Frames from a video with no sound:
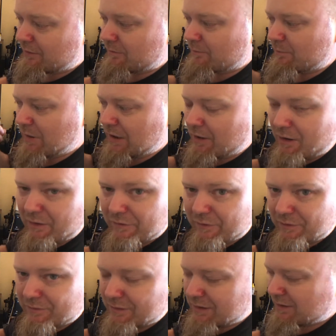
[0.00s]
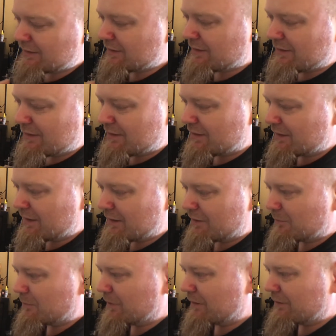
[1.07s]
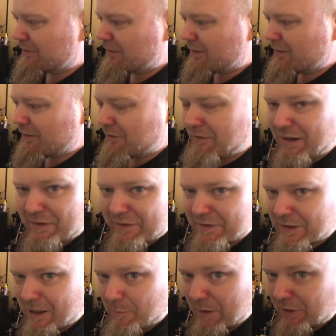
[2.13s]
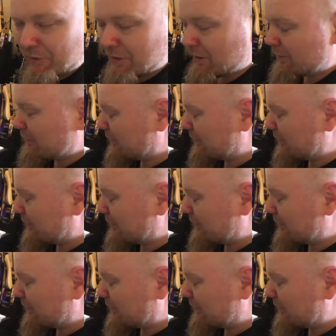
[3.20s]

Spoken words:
and ping off, and you'll end up with a rather scabby looking